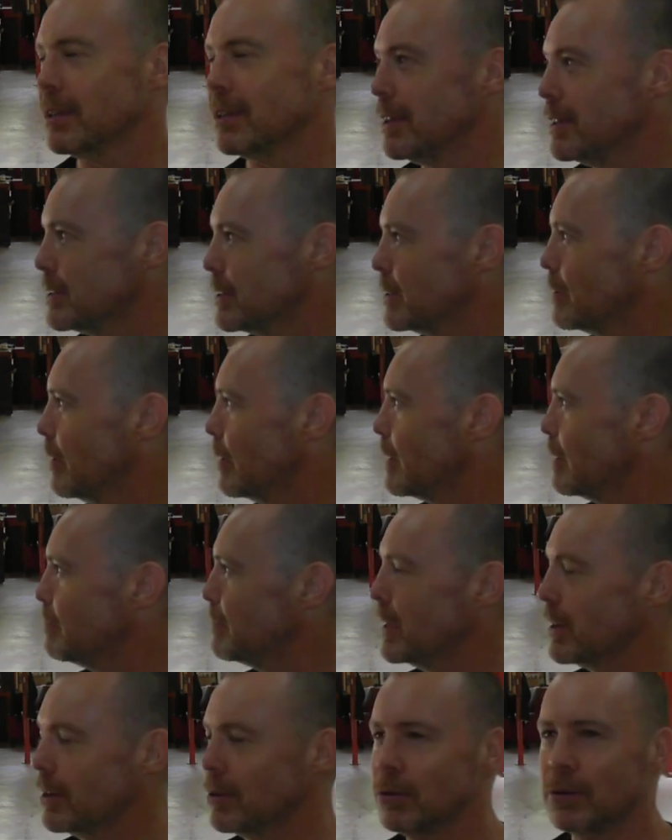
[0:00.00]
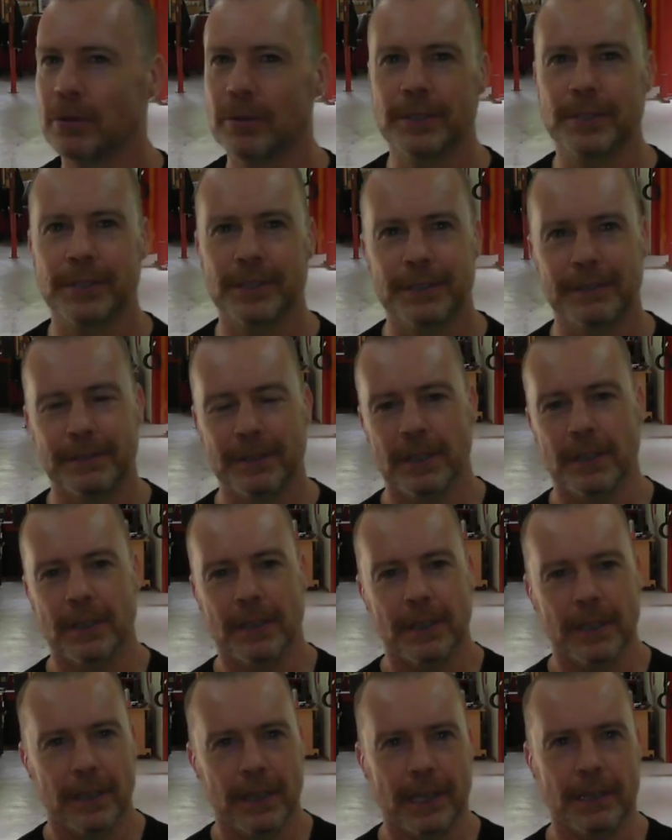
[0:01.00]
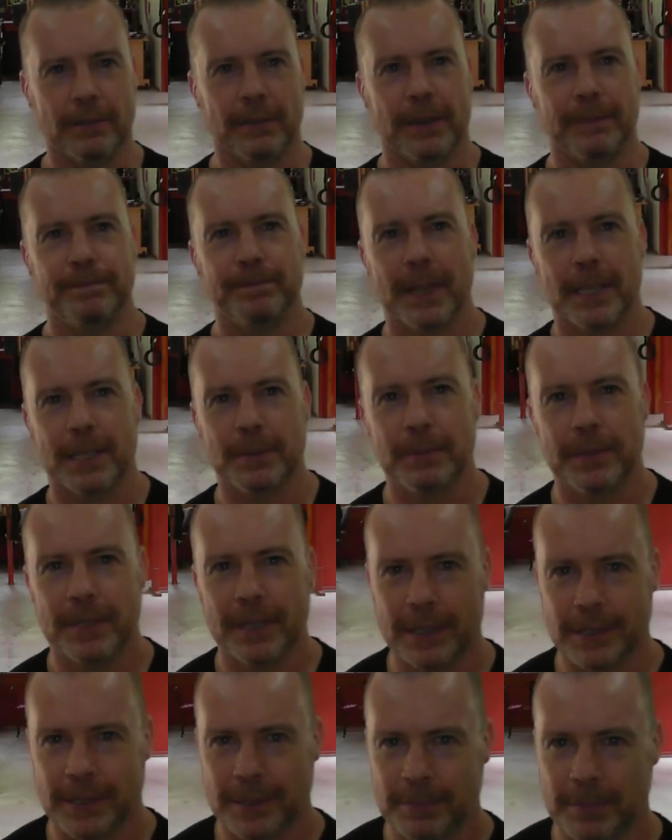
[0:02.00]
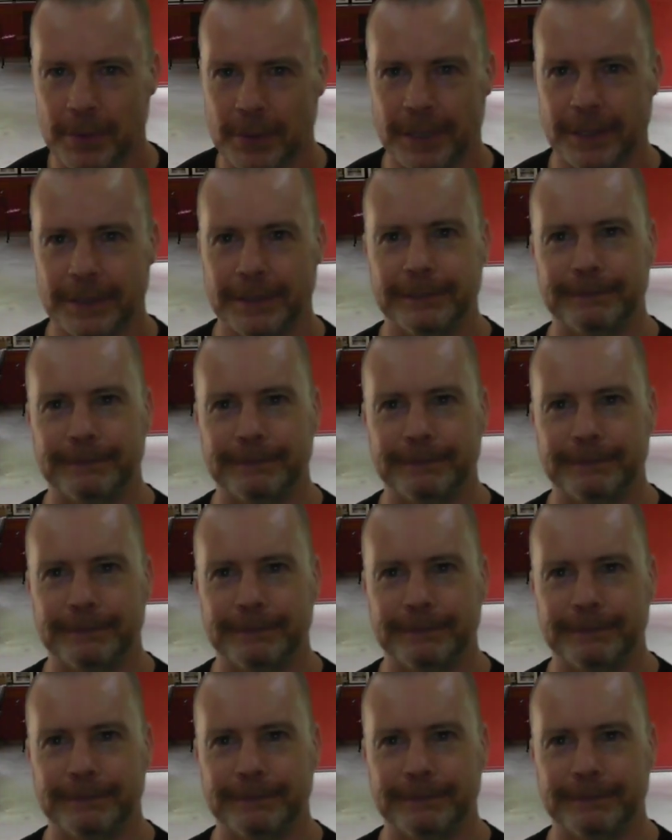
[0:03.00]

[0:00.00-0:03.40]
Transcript: they start up their chorus. Anyway, that's besides the point.